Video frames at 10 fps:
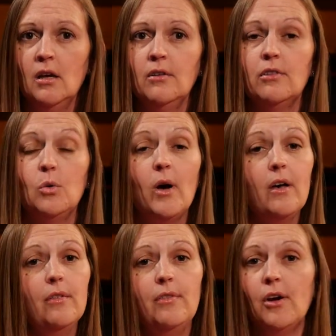So
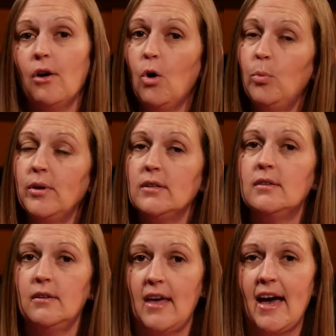while they're open
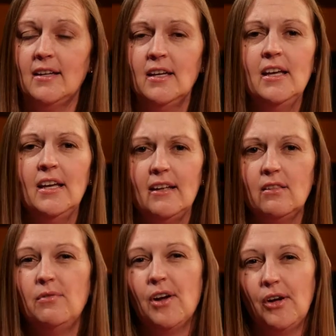to that,
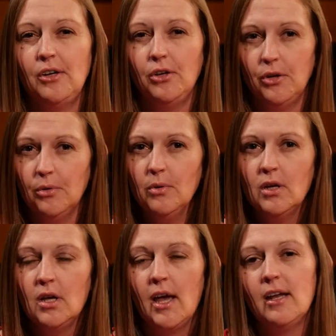it's very new
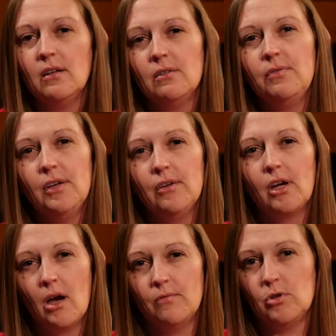and can feel
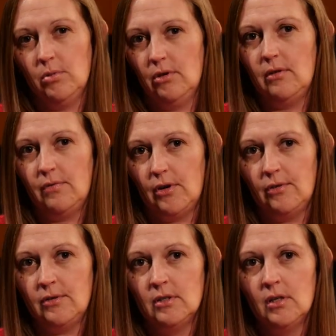uncomfortable at
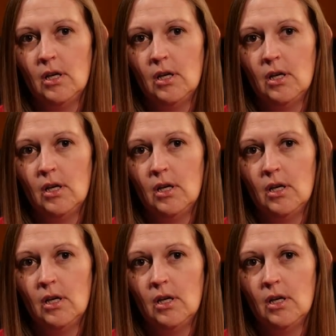first.